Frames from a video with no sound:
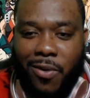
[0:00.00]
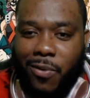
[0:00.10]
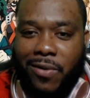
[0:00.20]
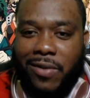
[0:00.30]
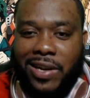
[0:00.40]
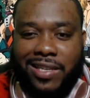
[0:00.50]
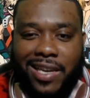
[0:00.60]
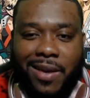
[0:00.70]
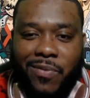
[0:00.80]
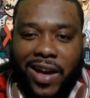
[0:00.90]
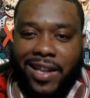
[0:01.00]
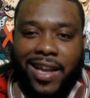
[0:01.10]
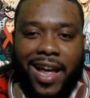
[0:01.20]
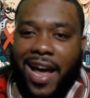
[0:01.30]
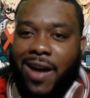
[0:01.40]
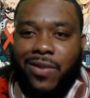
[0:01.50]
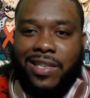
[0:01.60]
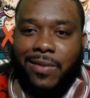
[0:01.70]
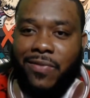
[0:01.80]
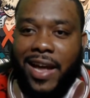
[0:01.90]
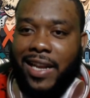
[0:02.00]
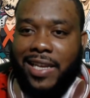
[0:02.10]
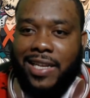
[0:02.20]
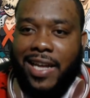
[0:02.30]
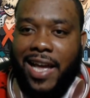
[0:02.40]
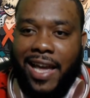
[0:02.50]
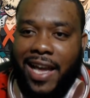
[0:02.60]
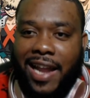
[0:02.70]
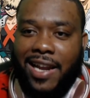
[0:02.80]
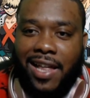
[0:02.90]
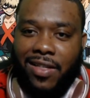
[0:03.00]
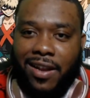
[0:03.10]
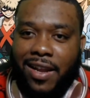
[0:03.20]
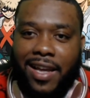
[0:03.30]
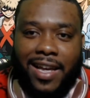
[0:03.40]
Why would I want to see him fight? I don't want to see him fight. He got nothing.